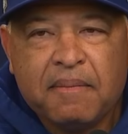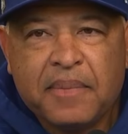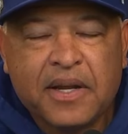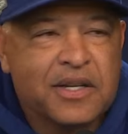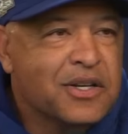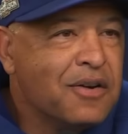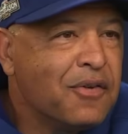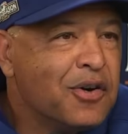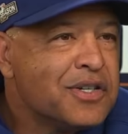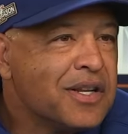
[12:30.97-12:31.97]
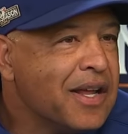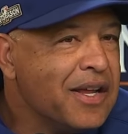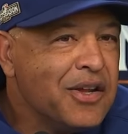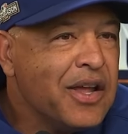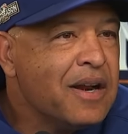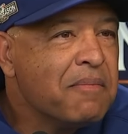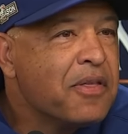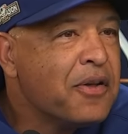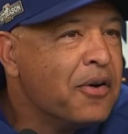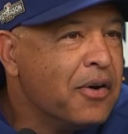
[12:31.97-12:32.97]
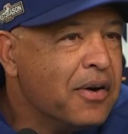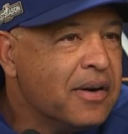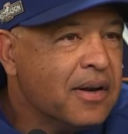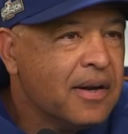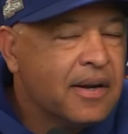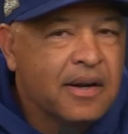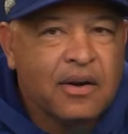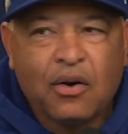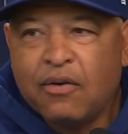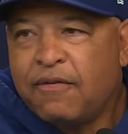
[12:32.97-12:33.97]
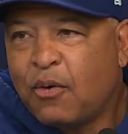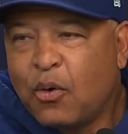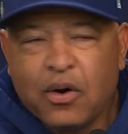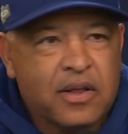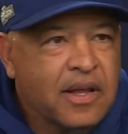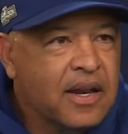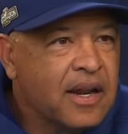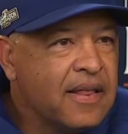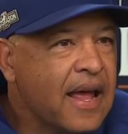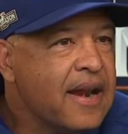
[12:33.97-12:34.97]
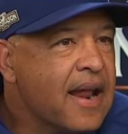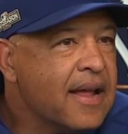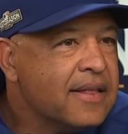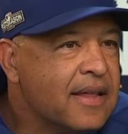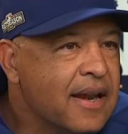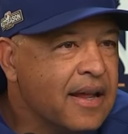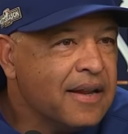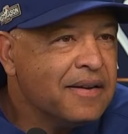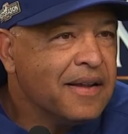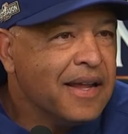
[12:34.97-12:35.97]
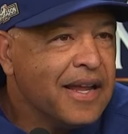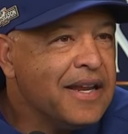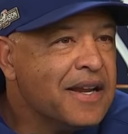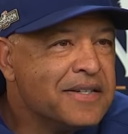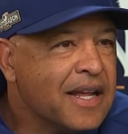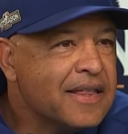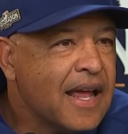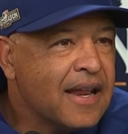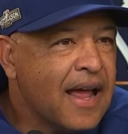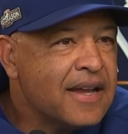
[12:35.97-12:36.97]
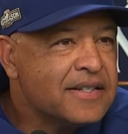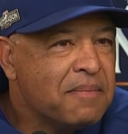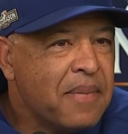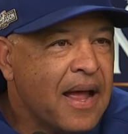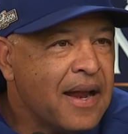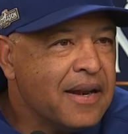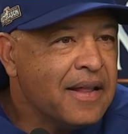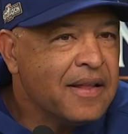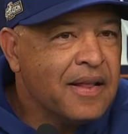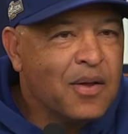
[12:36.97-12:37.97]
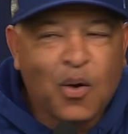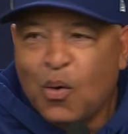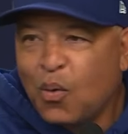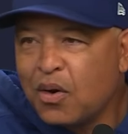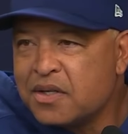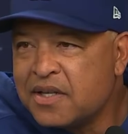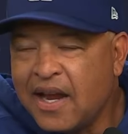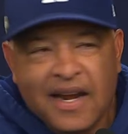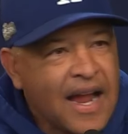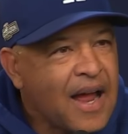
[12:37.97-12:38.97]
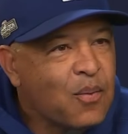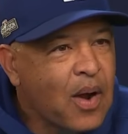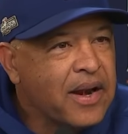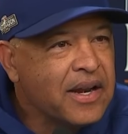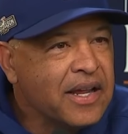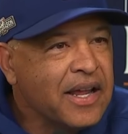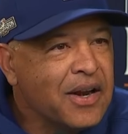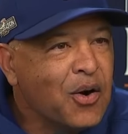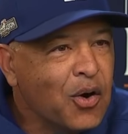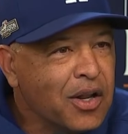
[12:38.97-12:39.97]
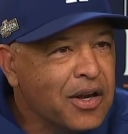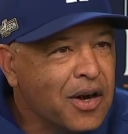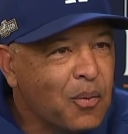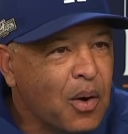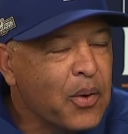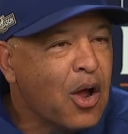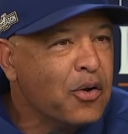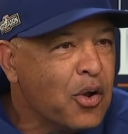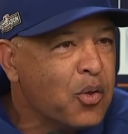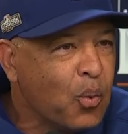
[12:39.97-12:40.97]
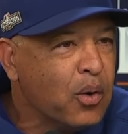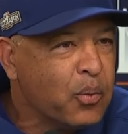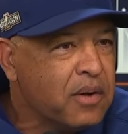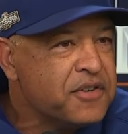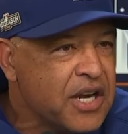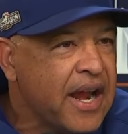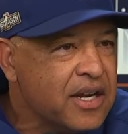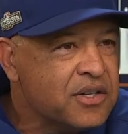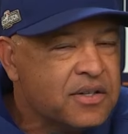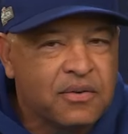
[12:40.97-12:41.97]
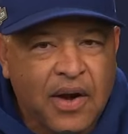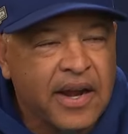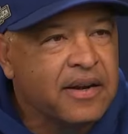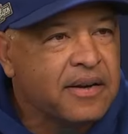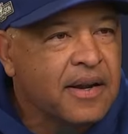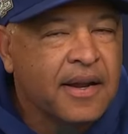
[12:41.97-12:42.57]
Because conversely, you hit him third or fourth, and in that ninth inning, he doesn't get that last at bat, and then the whole world saying, God, why didn't he hit earlier? Where we all know the world would have changed, right?